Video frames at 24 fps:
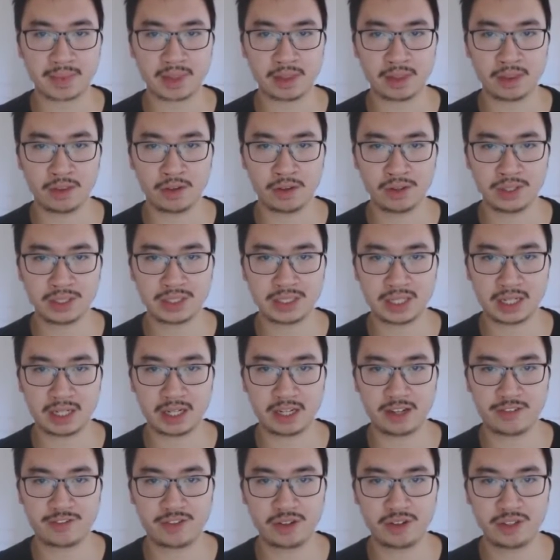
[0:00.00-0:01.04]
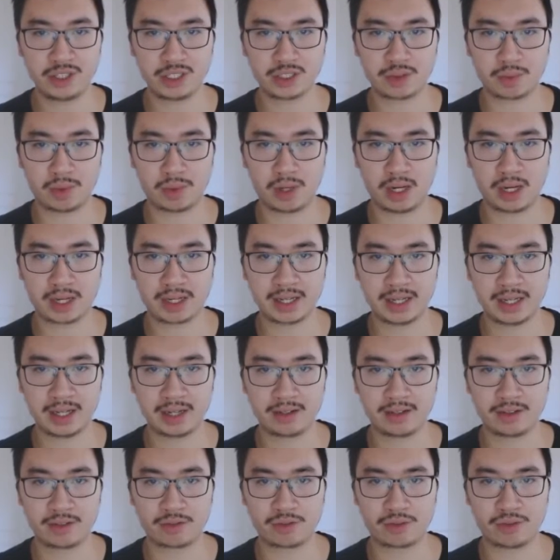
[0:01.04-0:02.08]
Notice that if they're just walking
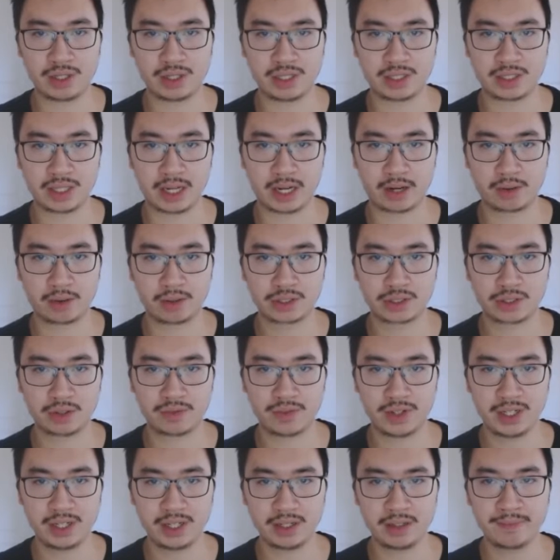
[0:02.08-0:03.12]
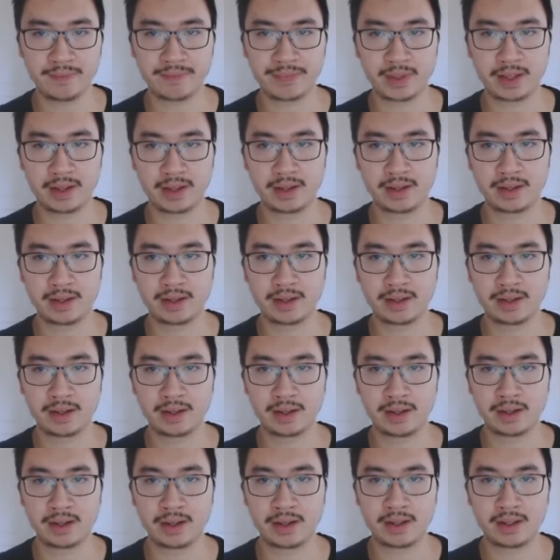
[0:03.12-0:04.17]
through these arrows over here,
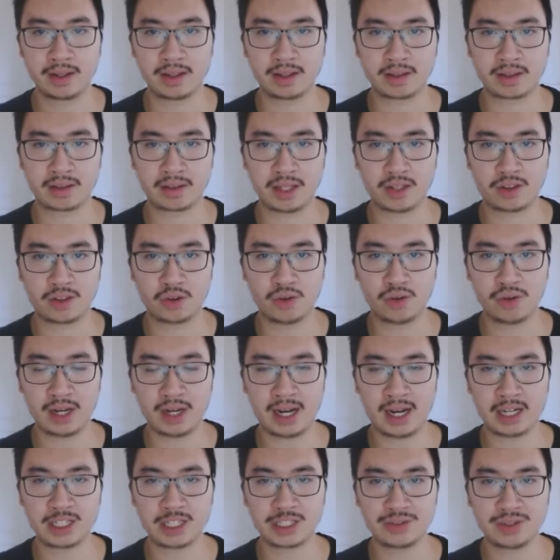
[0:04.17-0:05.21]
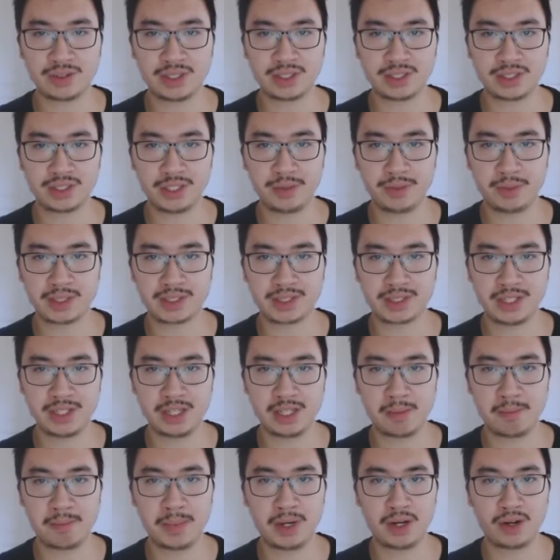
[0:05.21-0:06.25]
they don't actually see what's in the
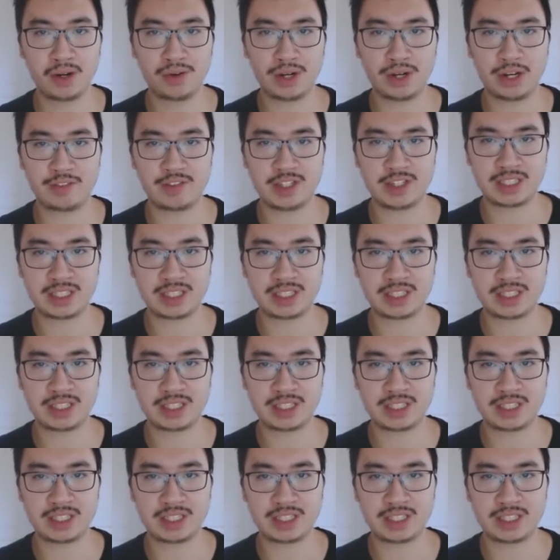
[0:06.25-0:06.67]
middle of these